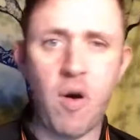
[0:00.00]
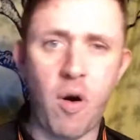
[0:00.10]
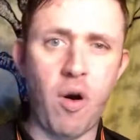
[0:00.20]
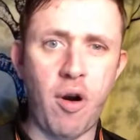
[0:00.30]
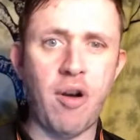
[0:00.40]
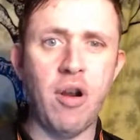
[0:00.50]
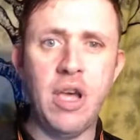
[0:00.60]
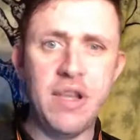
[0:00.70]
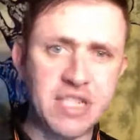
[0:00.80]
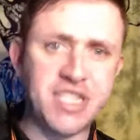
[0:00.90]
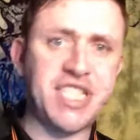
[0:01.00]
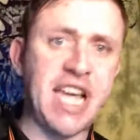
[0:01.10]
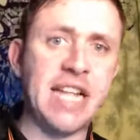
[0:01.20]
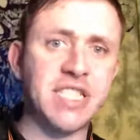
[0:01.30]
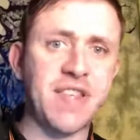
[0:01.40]
or to
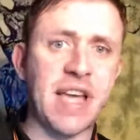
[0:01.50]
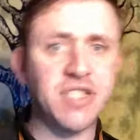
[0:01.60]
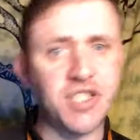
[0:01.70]
change things.